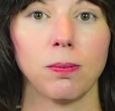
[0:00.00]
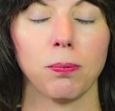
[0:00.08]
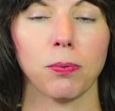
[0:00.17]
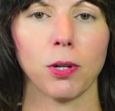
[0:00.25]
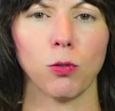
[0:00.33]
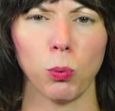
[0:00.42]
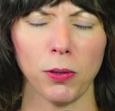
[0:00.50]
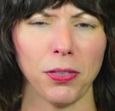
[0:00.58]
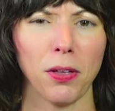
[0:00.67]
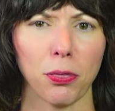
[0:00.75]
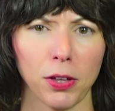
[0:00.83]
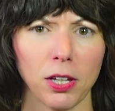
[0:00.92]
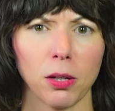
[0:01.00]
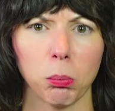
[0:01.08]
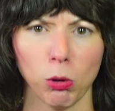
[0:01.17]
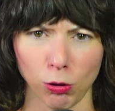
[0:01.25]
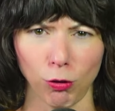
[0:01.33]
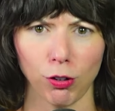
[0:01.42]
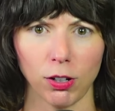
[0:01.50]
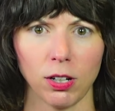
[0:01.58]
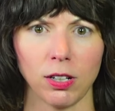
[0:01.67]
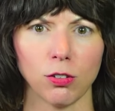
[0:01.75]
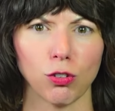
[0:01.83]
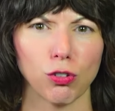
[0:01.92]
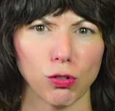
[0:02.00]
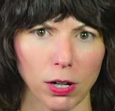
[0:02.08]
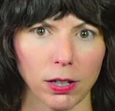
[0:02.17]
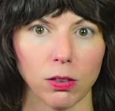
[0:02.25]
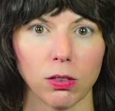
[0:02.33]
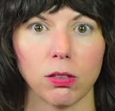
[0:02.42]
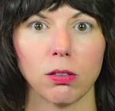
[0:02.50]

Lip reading: of what they think emotion and strength